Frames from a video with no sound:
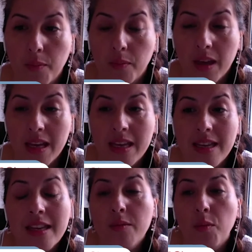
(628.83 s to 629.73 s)

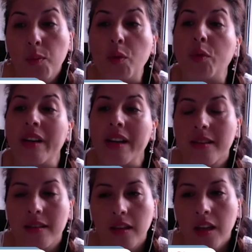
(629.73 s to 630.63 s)
in
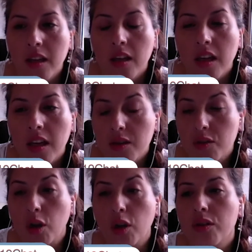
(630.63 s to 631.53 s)
poorest
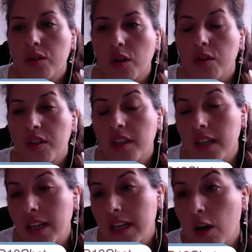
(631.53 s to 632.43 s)
zones on
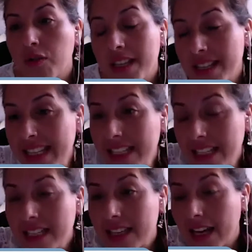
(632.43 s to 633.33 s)
the
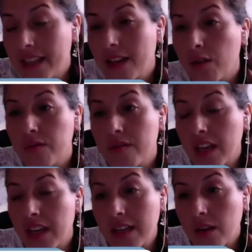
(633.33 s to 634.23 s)
cities and on
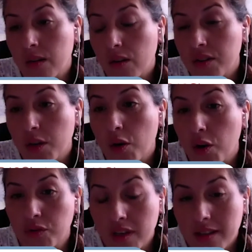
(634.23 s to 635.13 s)
the
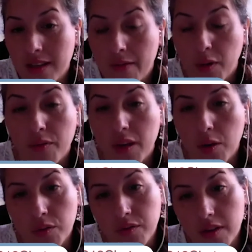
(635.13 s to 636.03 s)
countries, abroad the
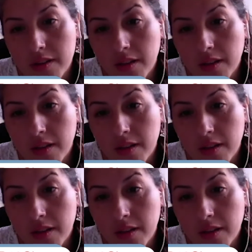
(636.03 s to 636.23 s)
countries.